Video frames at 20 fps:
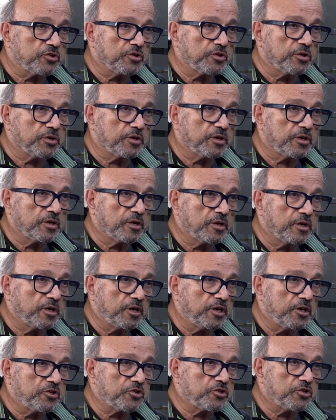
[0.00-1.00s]
the
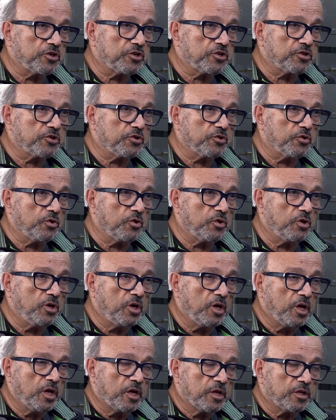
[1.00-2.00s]
Greek Church, you know,
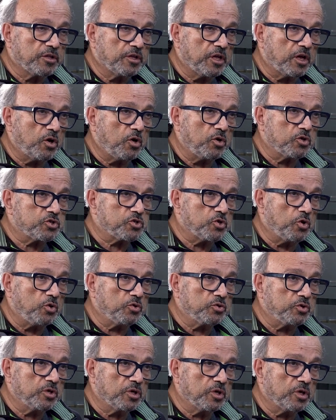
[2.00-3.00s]
they're also
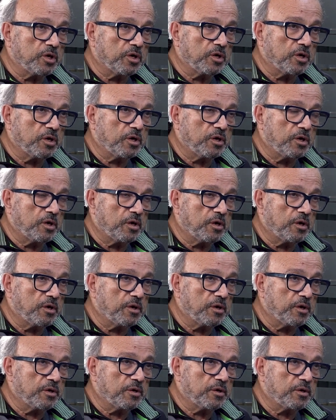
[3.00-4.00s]
on the
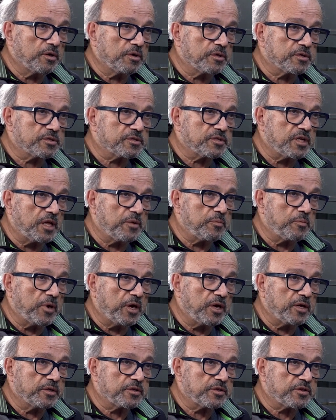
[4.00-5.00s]

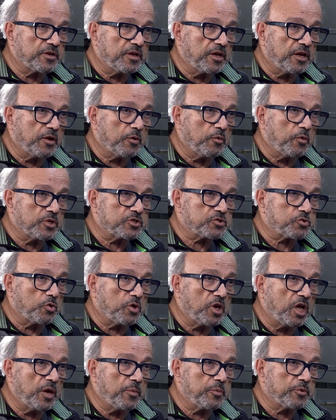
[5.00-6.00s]
standby saying what's going
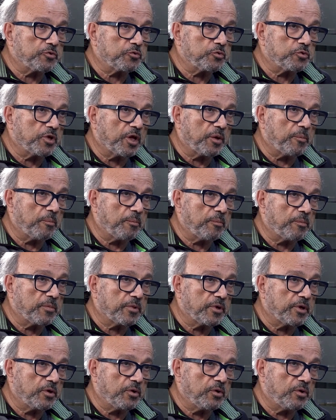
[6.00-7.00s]
to happen to them,
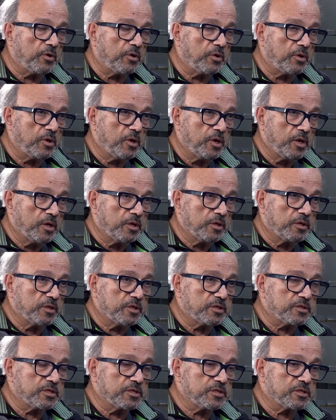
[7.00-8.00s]
you know.
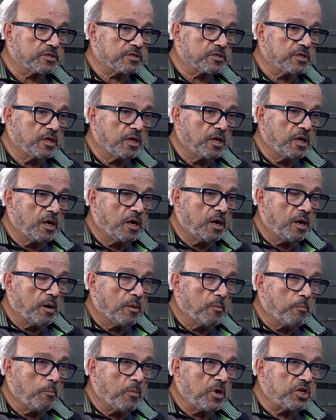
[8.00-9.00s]
This is
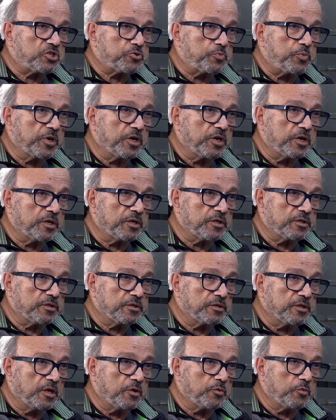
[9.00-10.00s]
much bigger
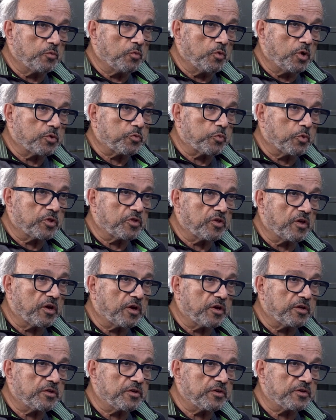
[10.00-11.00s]
than what we think
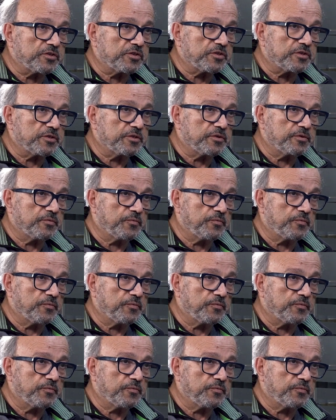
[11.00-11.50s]
it is.